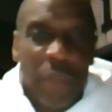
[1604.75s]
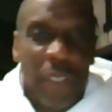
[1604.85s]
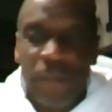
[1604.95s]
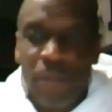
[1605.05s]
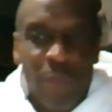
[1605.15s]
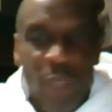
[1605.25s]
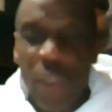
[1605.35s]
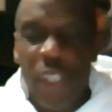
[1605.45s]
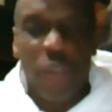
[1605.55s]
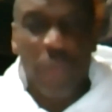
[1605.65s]
But it
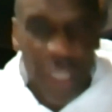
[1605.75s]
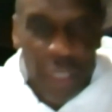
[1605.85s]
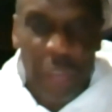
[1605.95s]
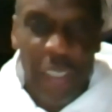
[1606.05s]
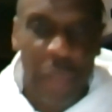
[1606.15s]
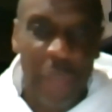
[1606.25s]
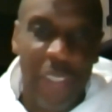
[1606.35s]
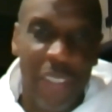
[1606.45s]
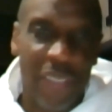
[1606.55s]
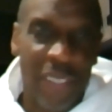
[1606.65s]
was a tremendous feeling
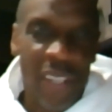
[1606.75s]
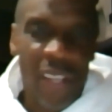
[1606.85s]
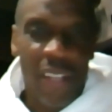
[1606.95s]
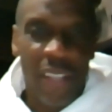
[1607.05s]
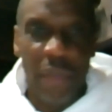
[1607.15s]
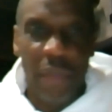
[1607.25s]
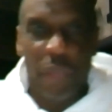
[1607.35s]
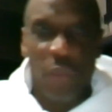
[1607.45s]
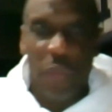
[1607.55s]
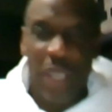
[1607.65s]
because the year
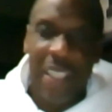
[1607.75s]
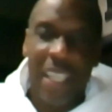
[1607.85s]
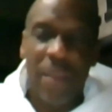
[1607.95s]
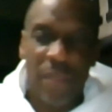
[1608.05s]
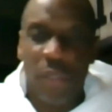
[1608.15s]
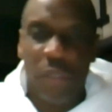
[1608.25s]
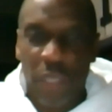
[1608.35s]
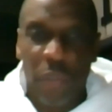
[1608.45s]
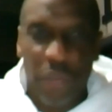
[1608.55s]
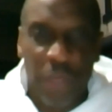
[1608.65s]
before we had came so
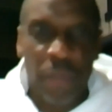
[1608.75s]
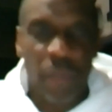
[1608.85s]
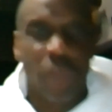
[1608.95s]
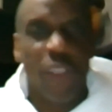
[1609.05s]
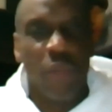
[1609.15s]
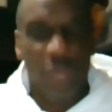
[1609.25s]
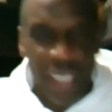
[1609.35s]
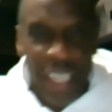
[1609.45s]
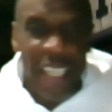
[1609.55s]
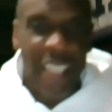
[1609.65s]
close,
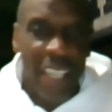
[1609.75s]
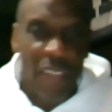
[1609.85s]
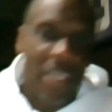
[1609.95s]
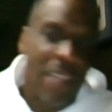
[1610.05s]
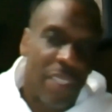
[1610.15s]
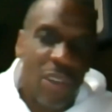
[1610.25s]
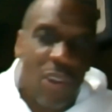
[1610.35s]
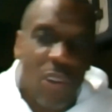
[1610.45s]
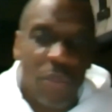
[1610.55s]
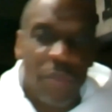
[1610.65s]
winning another game, we had to go
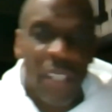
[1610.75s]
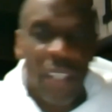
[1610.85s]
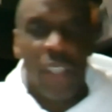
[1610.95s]
home.